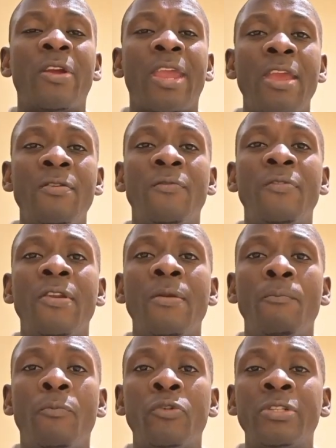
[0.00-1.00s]
kind of very
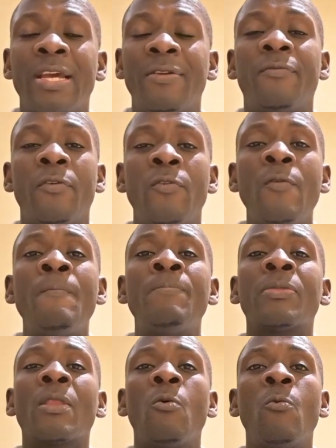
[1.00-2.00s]
important for you
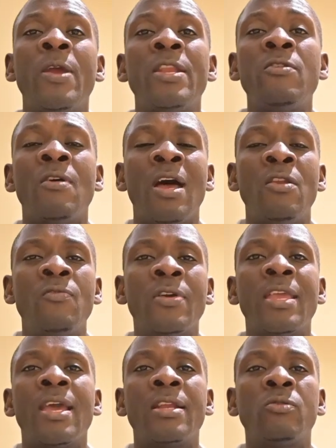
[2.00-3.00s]
when you are
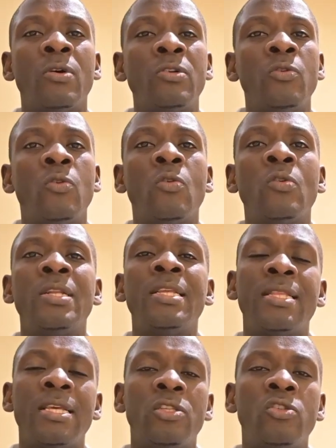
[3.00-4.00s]
looking at what you call
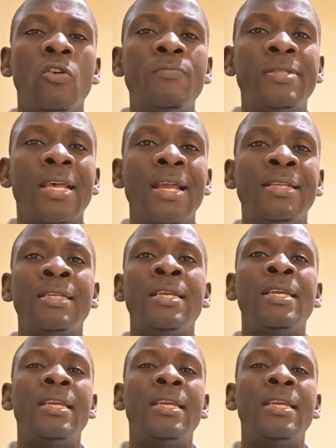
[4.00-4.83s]
the job search